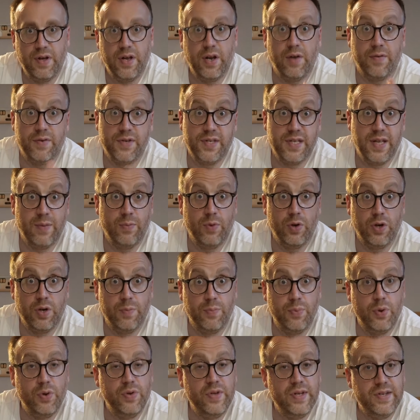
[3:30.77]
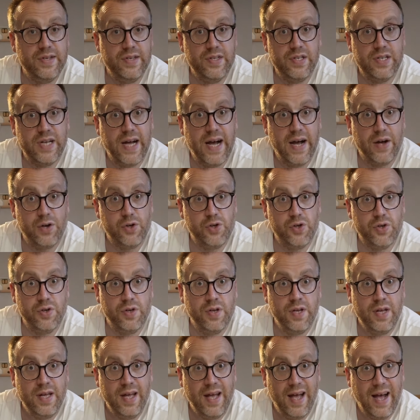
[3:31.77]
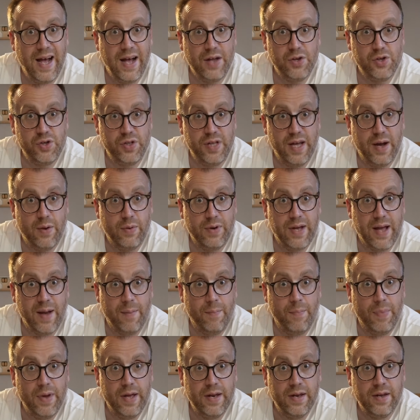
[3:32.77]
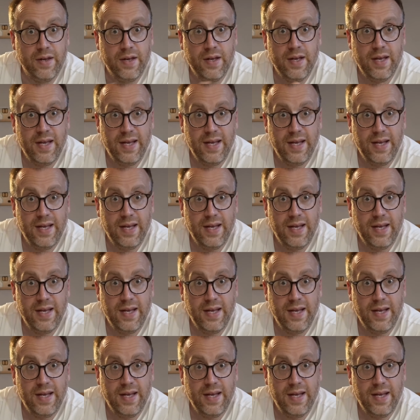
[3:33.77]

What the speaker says: And obviously then we're going to put these into action, actually out camping,